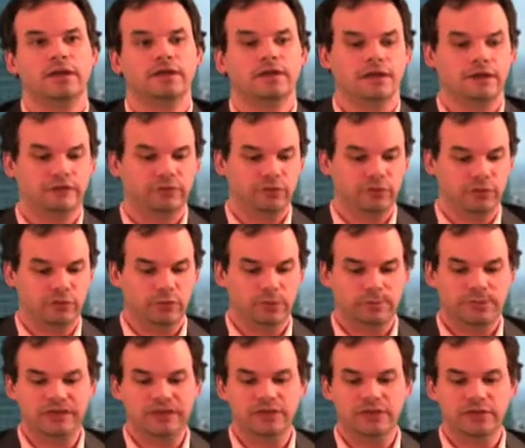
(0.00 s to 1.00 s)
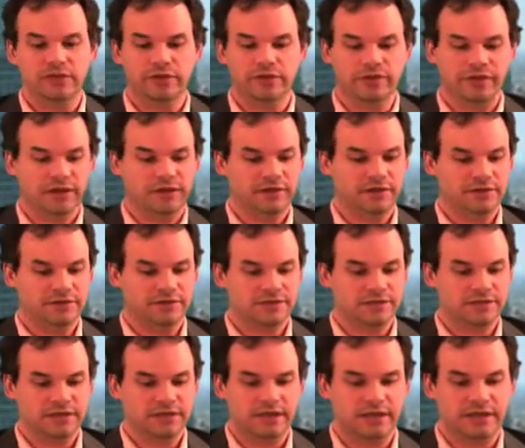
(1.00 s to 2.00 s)
that if we repeal
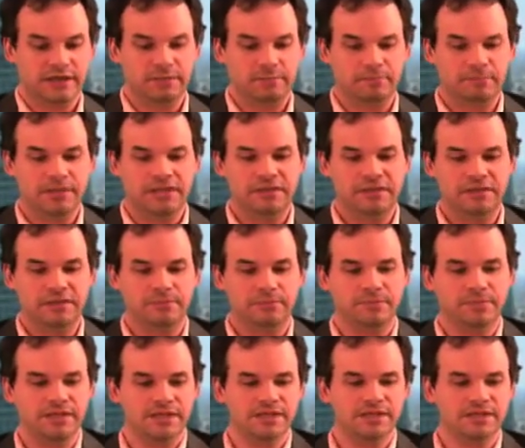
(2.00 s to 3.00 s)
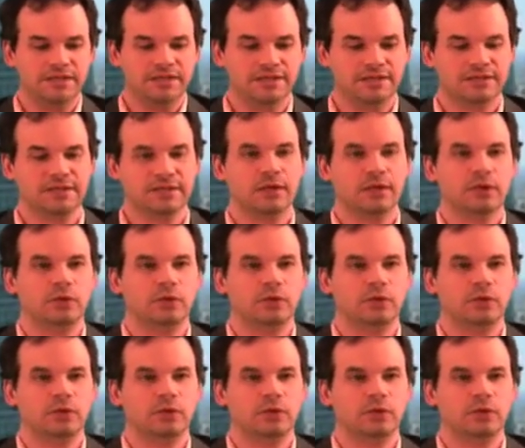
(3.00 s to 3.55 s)
things that impede business,